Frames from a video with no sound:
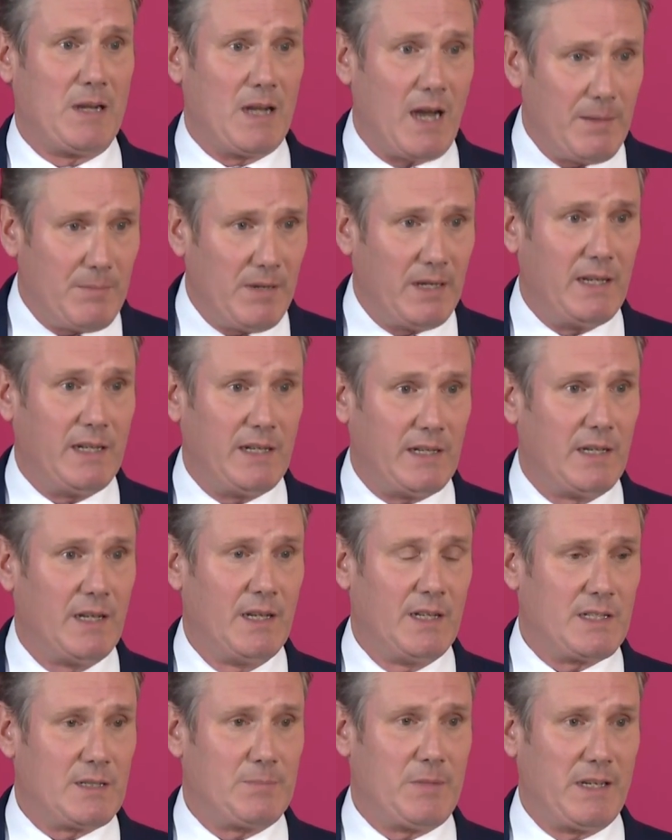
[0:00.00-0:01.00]
And I'm here
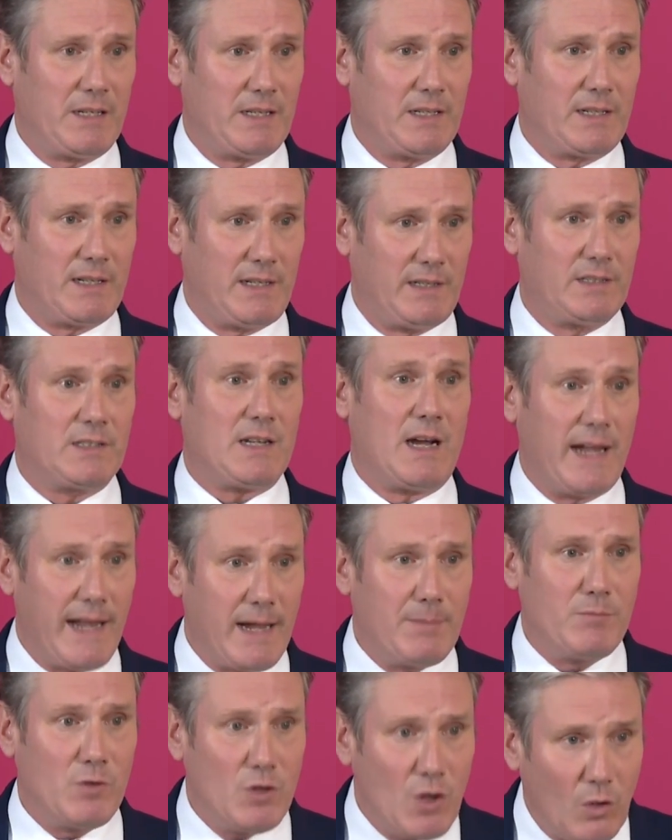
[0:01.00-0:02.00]
to make it clear that I
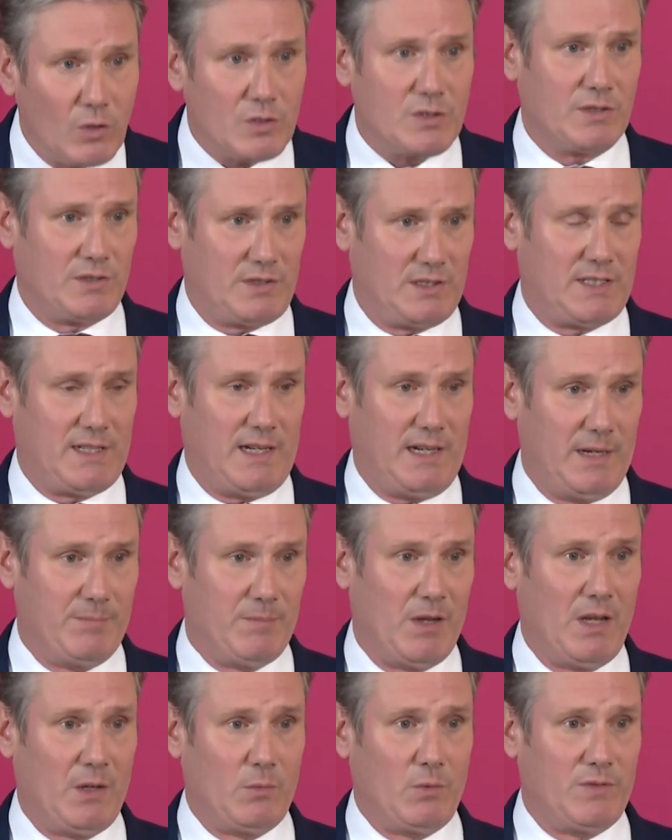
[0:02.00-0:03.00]
am not the
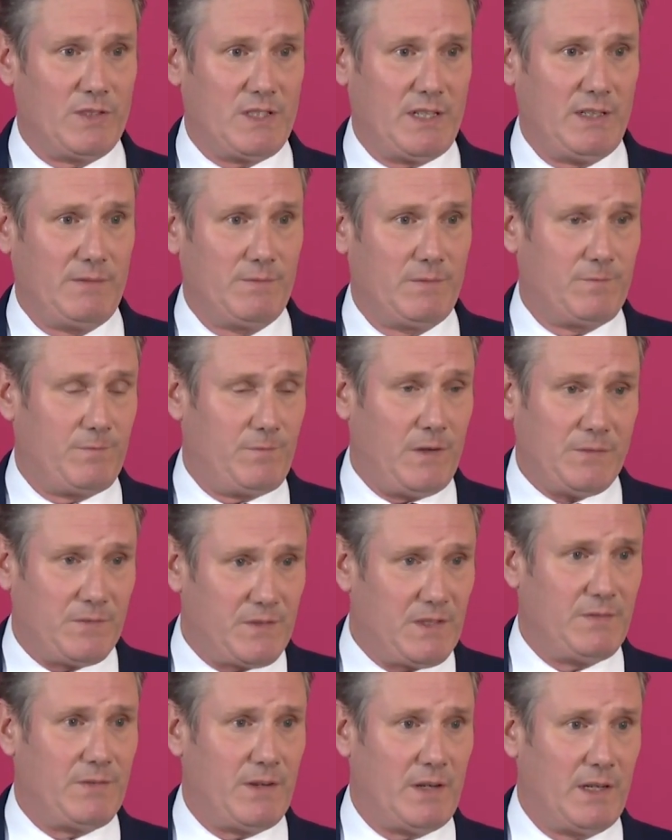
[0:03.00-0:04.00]
same. We've seen
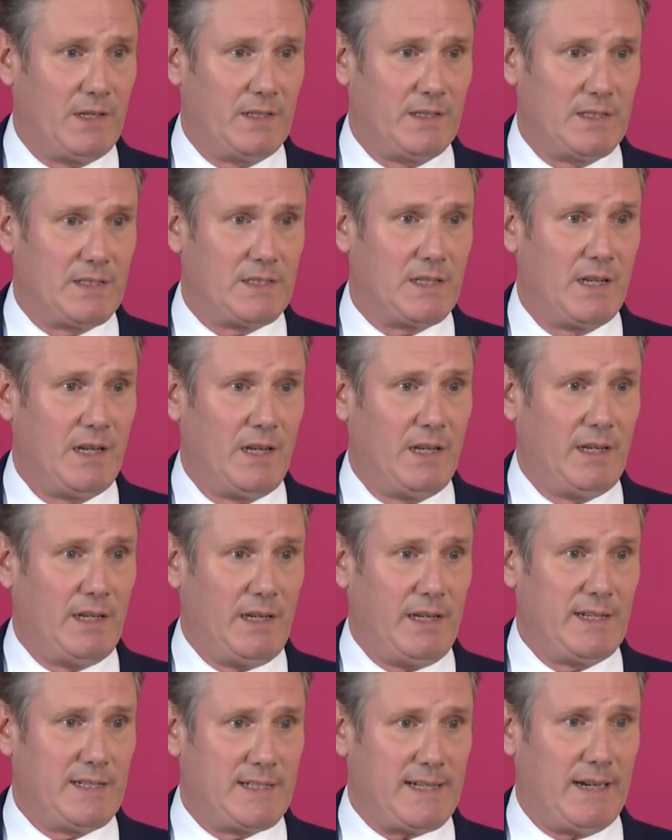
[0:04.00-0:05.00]
50 fines
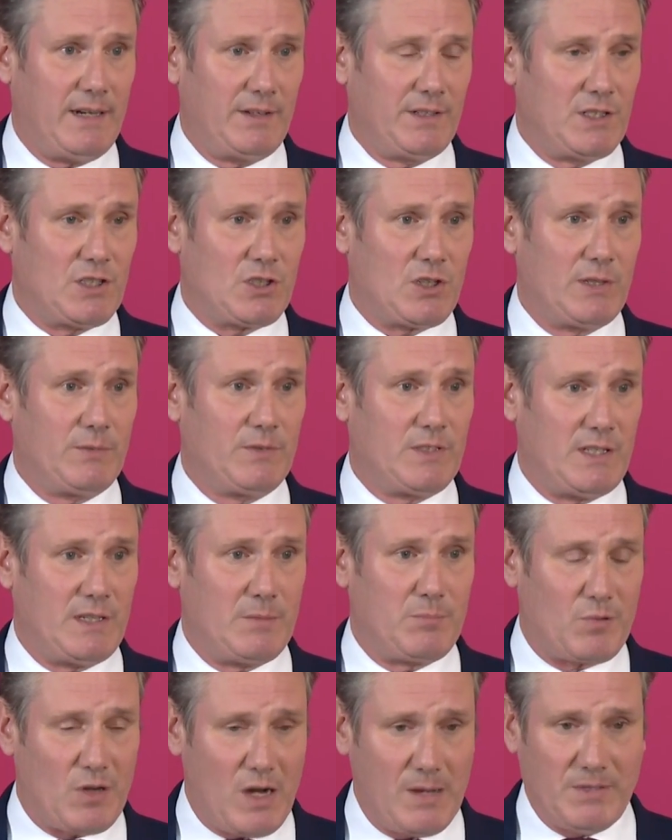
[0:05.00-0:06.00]
in Downing Street. We've seen
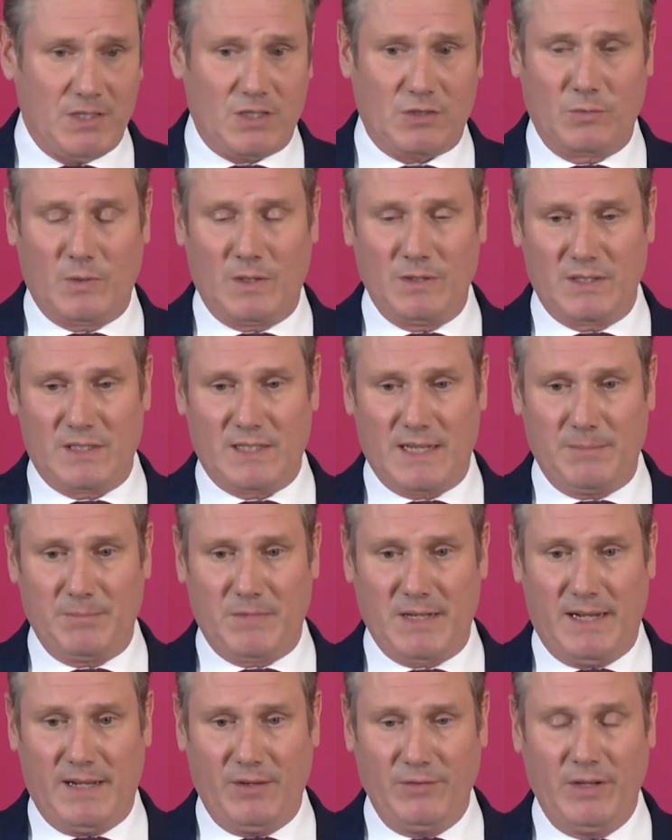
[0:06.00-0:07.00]
a Prime Minister who won't step
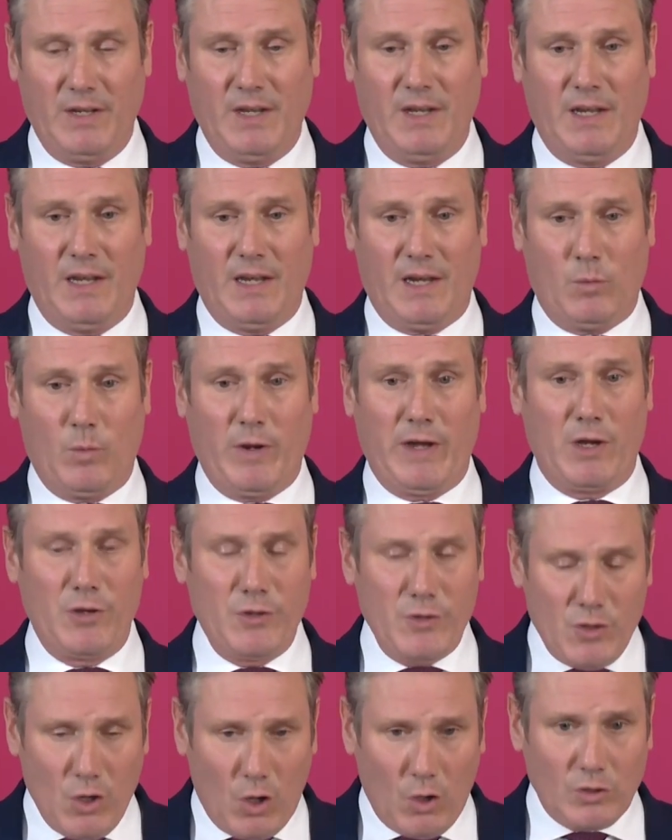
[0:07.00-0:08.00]
down. We are
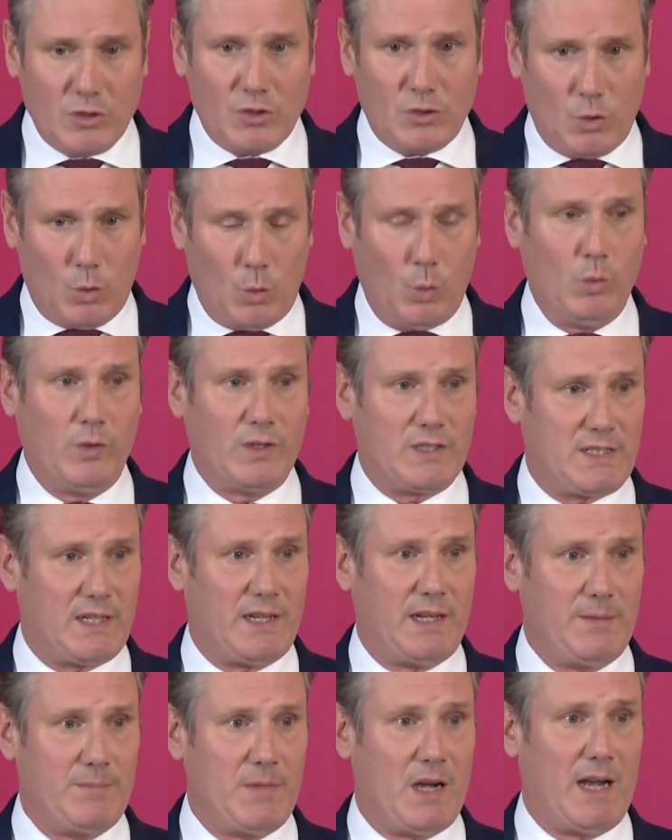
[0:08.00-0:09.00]
not all the
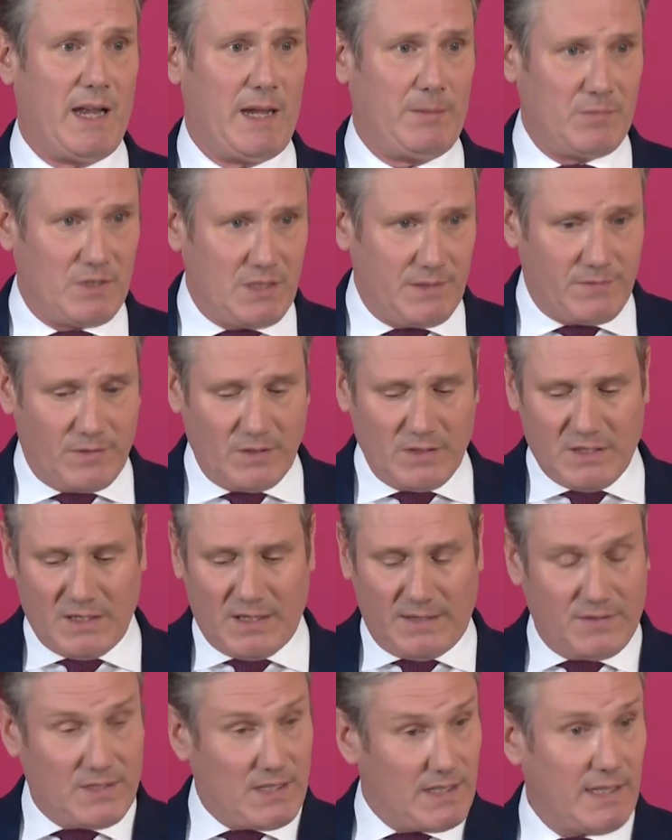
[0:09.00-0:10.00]
same. I am different,
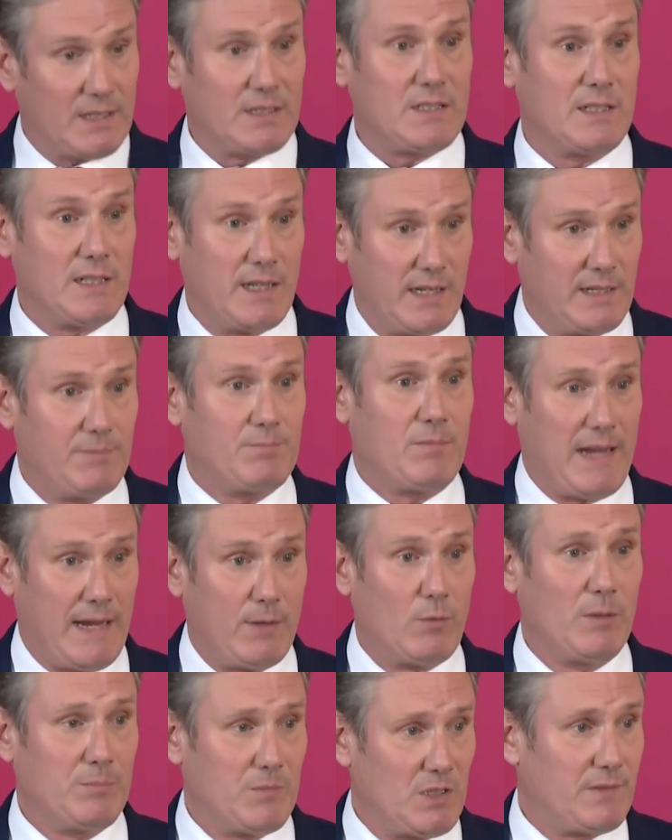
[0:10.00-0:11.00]
and I've set out today
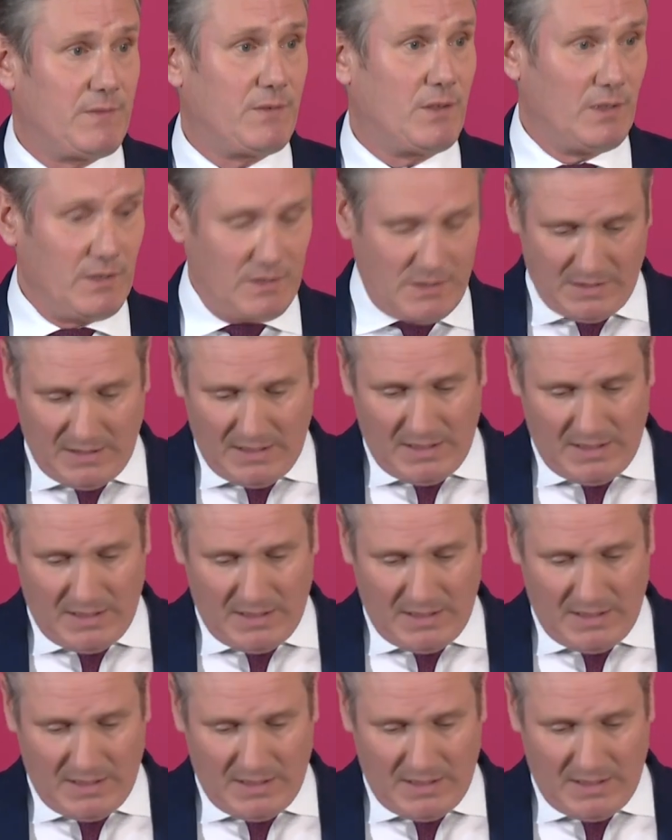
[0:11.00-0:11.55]
how I'm different.